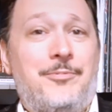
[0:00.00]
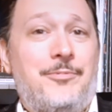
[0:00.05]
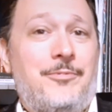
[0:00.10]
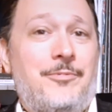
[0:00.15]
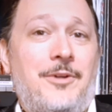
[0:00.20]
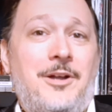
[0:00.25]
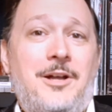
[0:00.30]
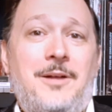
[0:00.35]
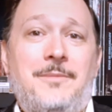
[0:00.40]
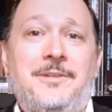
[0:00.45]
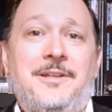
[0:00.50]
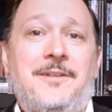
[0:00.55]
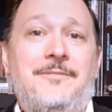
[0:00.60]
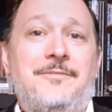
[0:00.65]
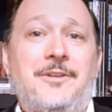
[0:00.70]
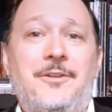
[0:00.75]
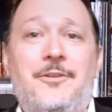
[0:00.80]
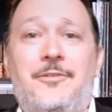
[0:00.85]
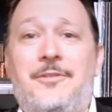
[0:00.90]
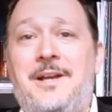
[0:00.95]
probably
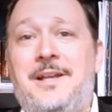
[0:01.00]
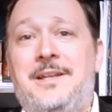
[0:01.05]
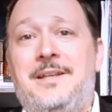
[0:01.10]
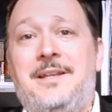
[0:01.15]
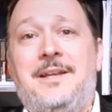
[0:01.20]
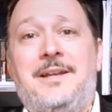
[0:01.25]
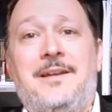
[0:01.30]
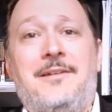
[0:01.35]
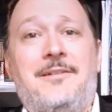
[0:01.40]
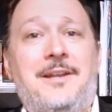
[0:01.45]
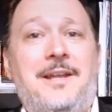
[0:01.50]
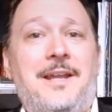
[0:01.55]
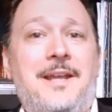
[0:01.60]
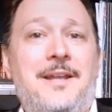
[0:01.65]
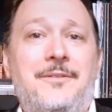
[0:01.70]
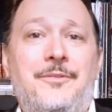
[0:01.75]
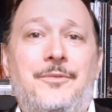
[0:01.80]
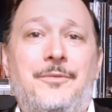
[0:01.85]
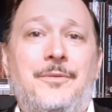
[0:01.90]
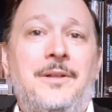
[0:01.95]
have no idea how to
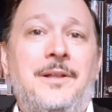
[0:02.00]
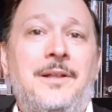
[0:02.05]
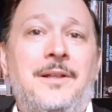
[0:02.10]
handle